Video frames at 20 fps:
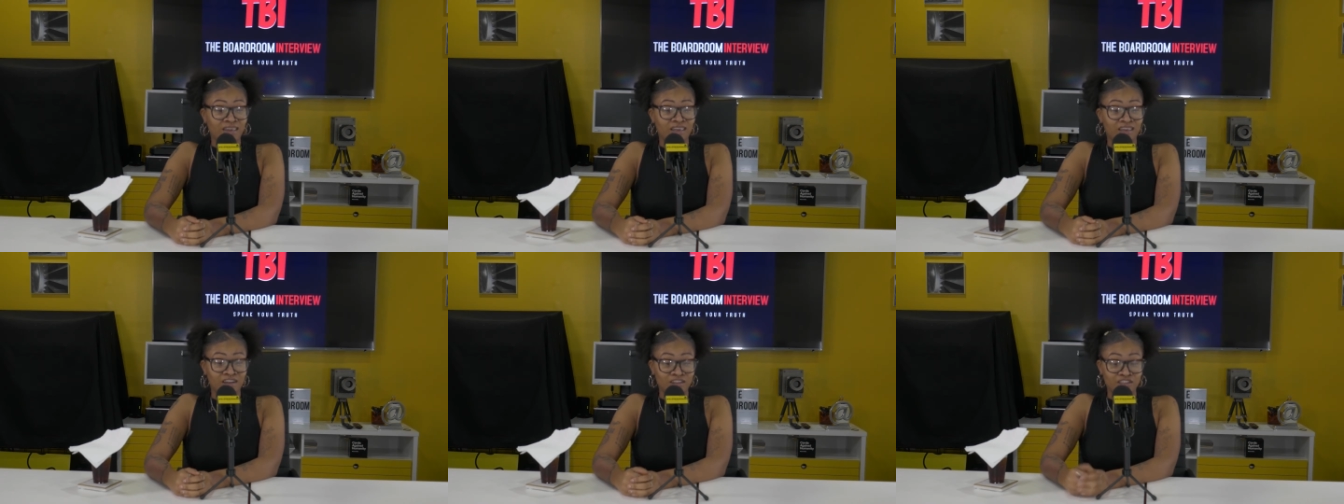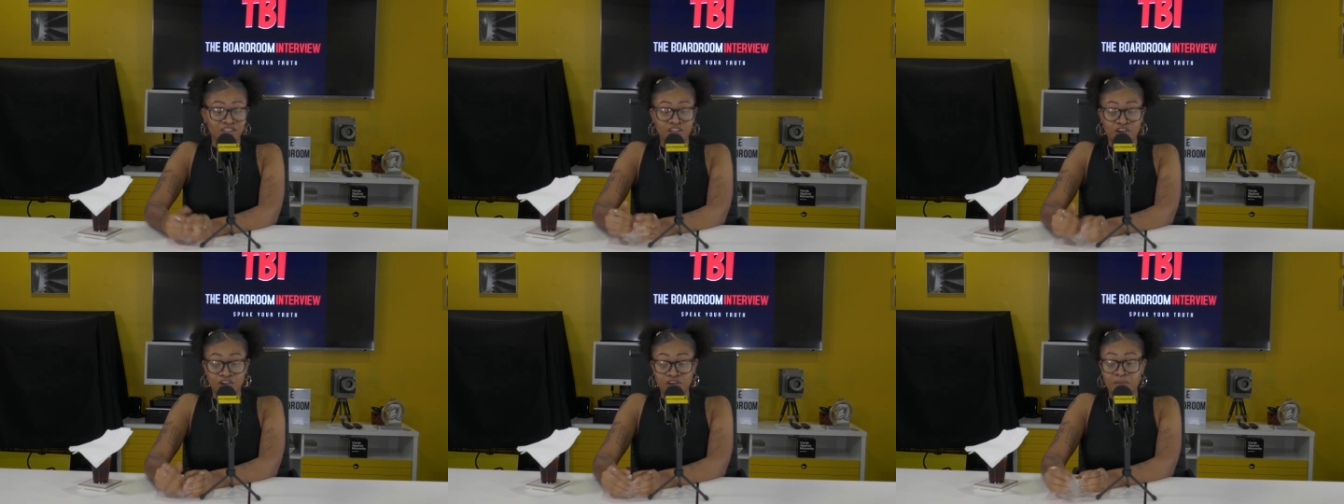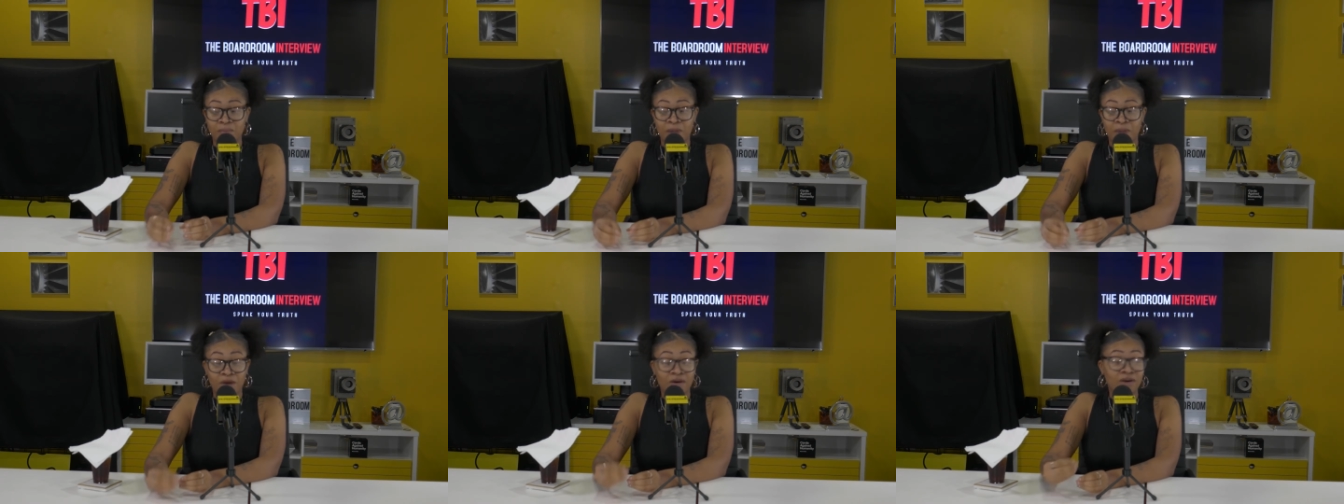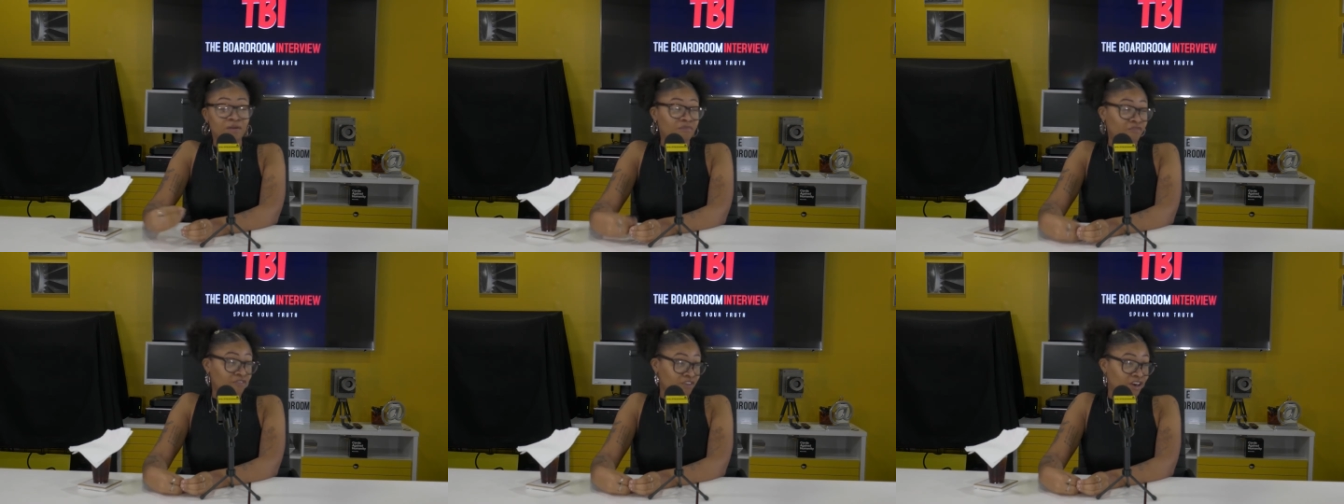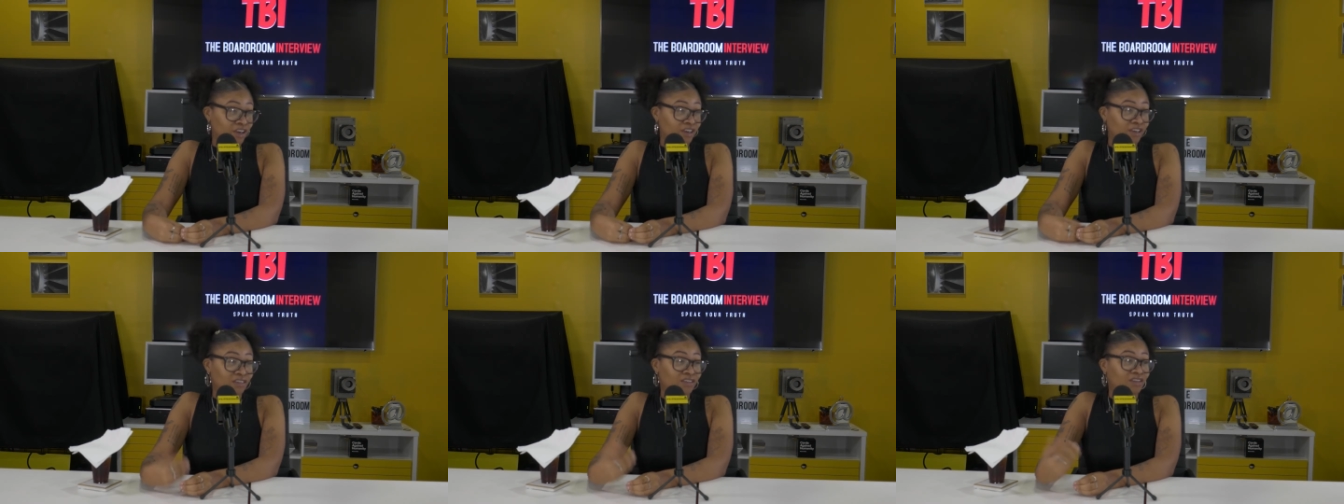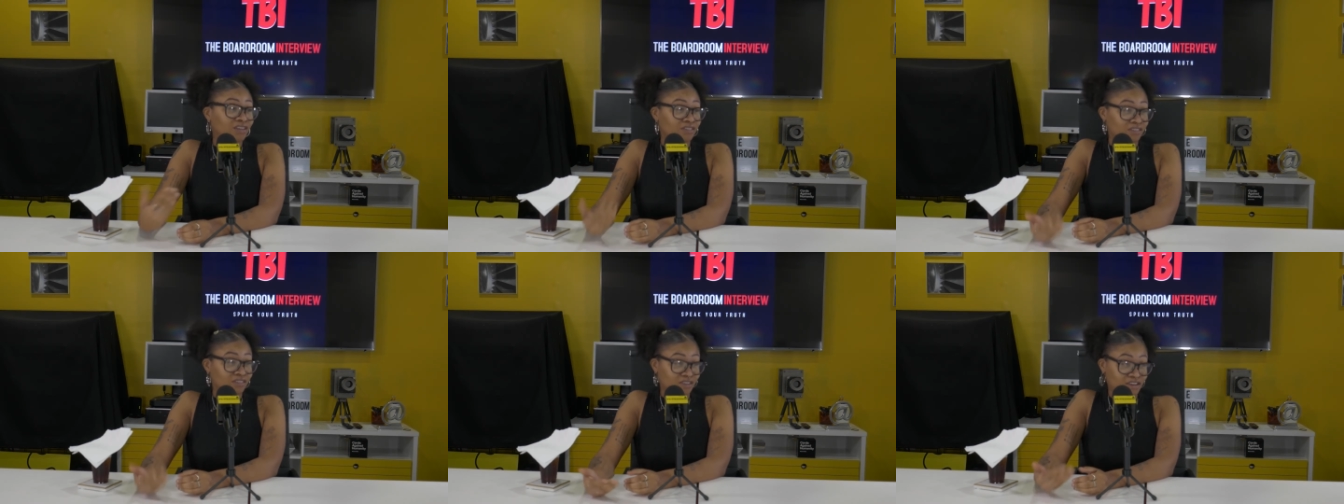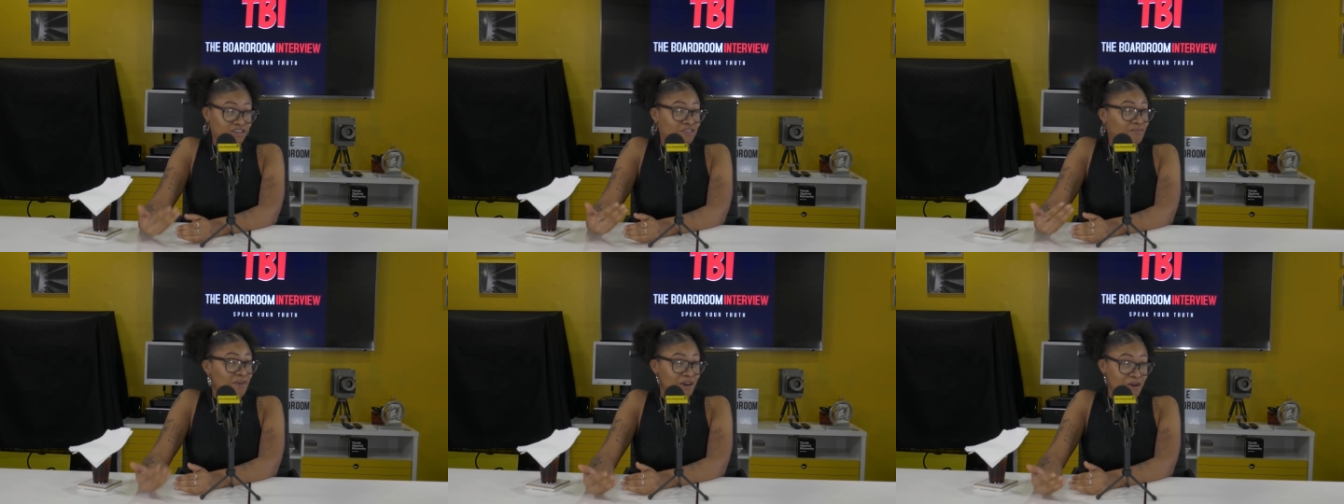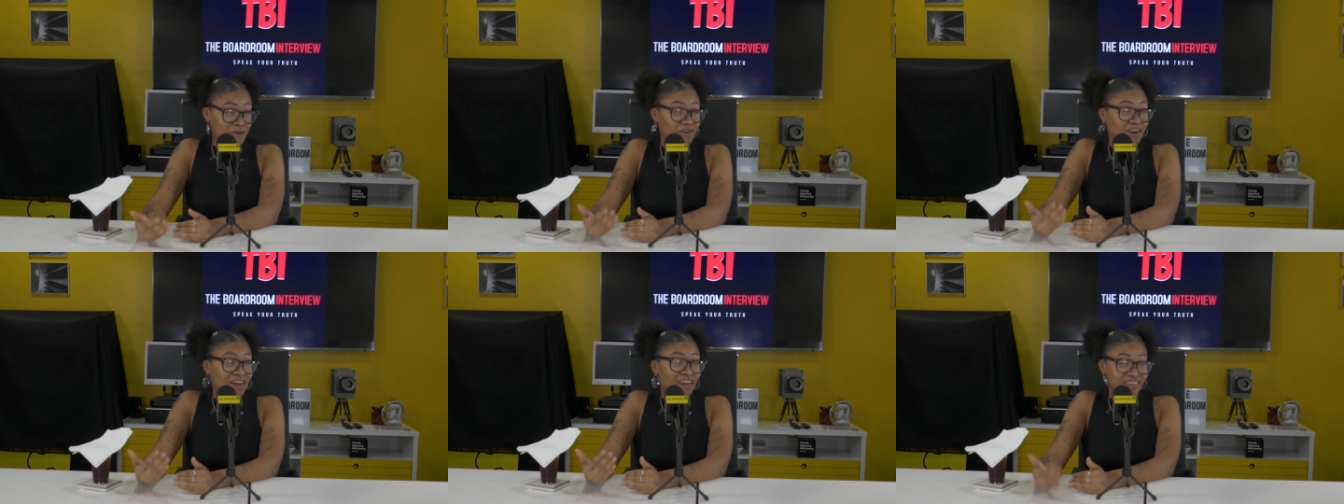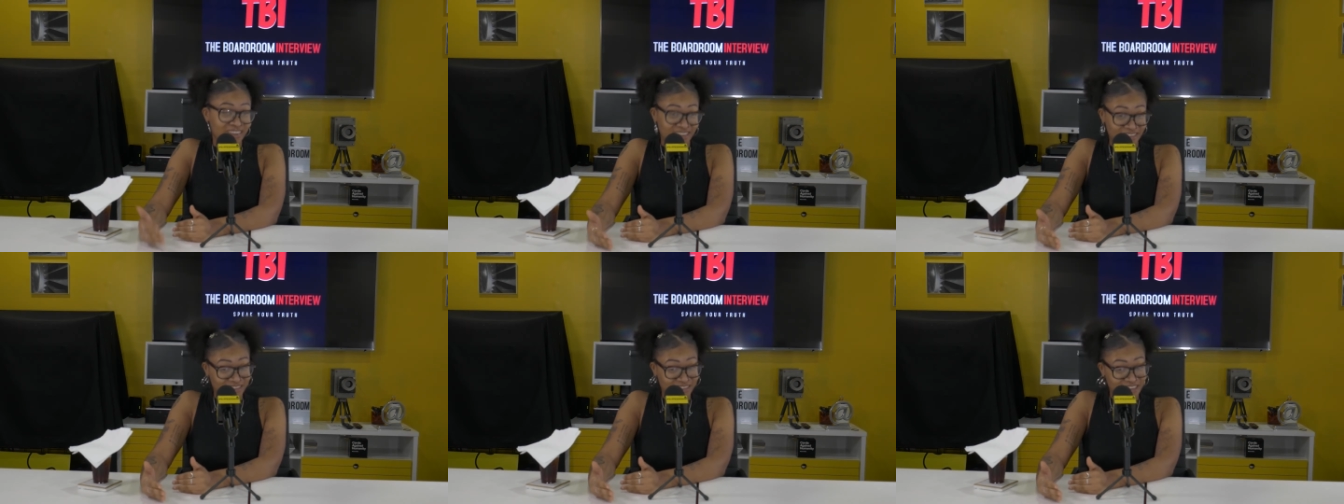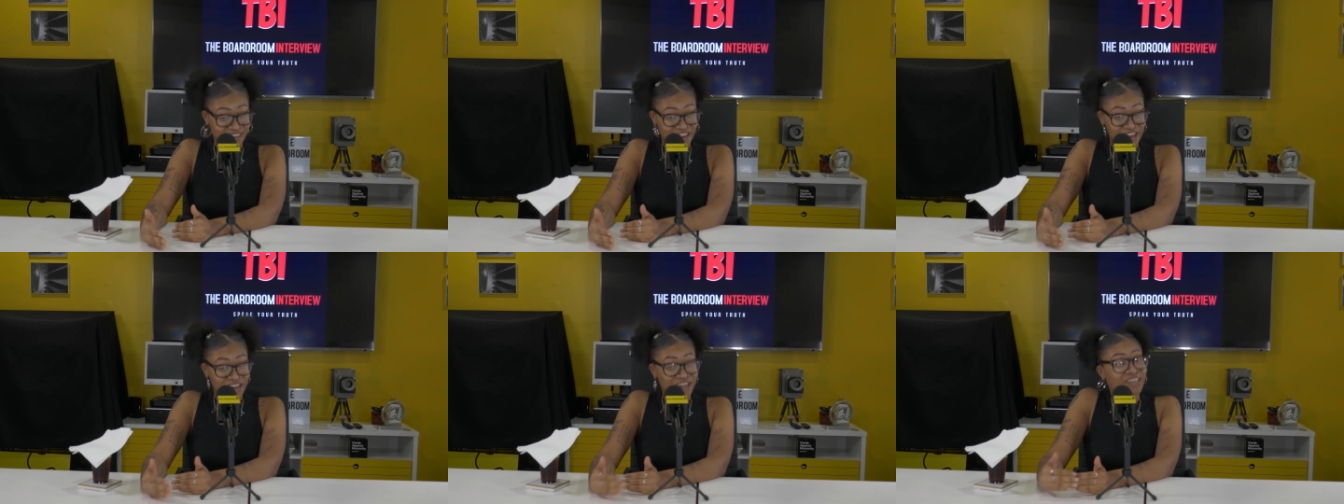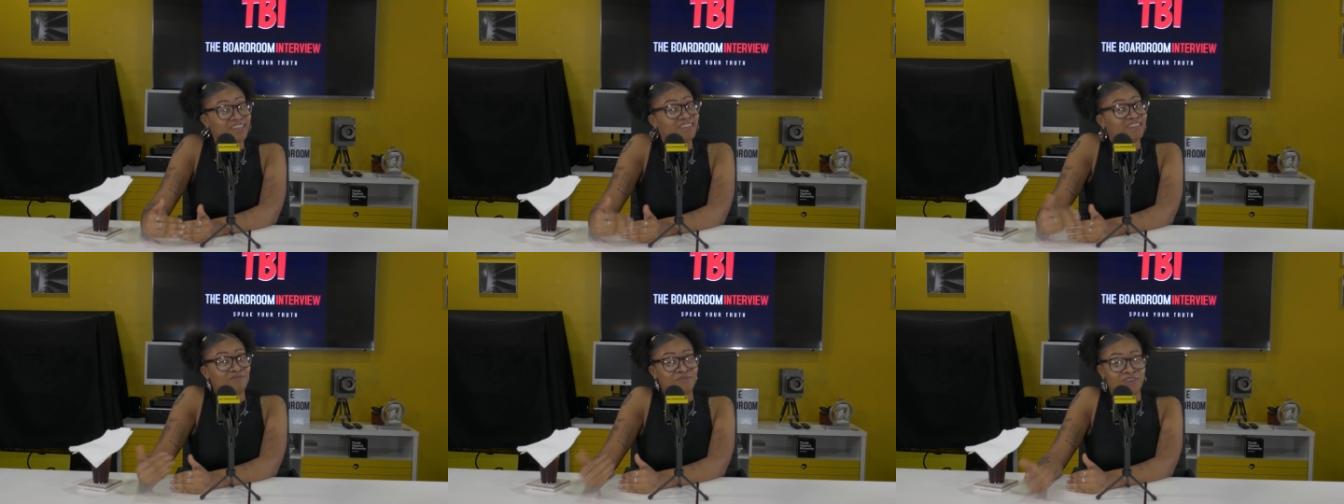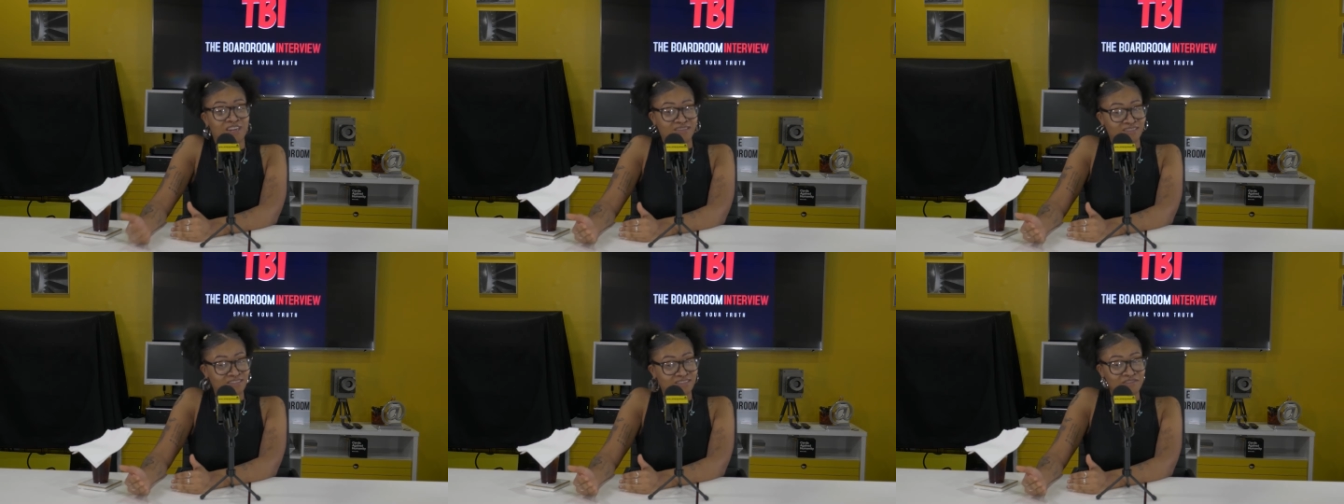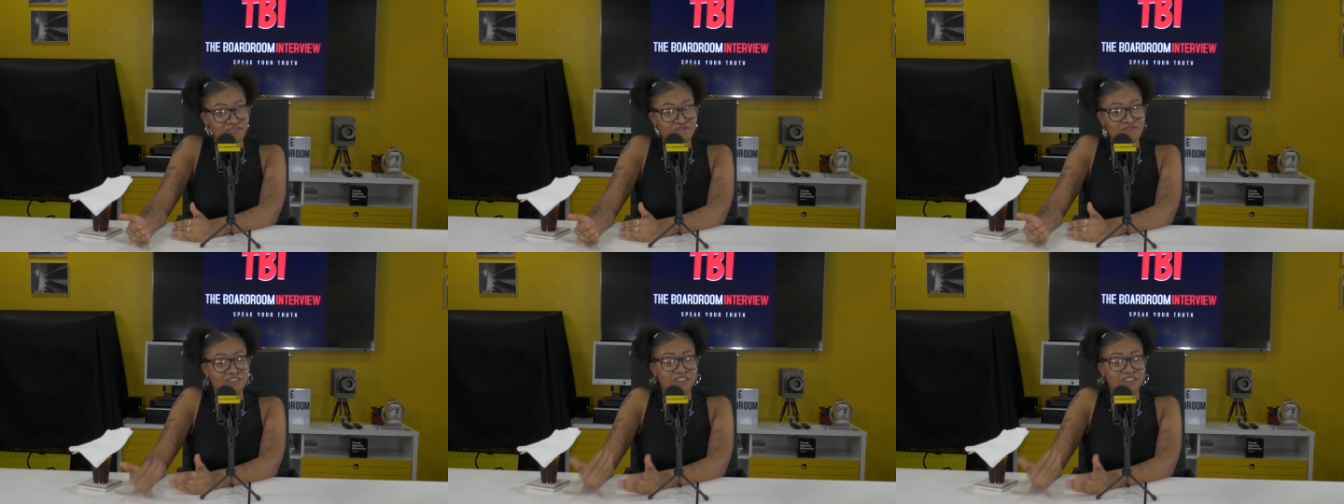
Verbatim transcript: get a certain amount up front and then a certain amount when I get there and then when I leave.